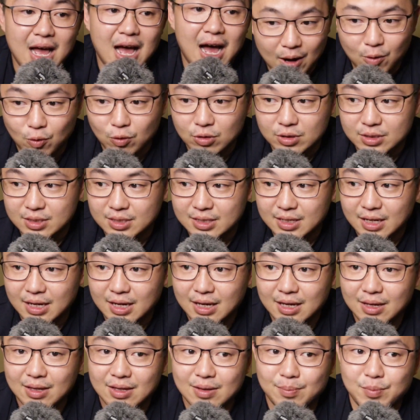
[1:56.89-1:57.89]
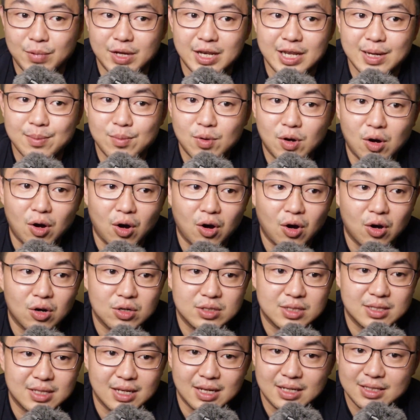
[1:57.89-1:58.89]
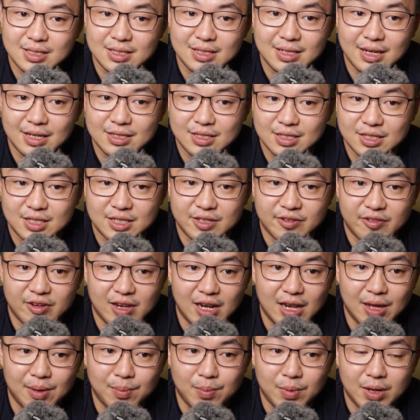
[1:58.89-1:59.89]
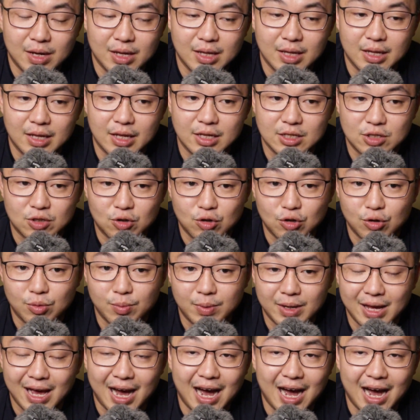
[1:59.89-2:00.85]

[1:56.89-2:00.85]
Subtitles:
I would say medium cost doesn't necessarily mean it's going to be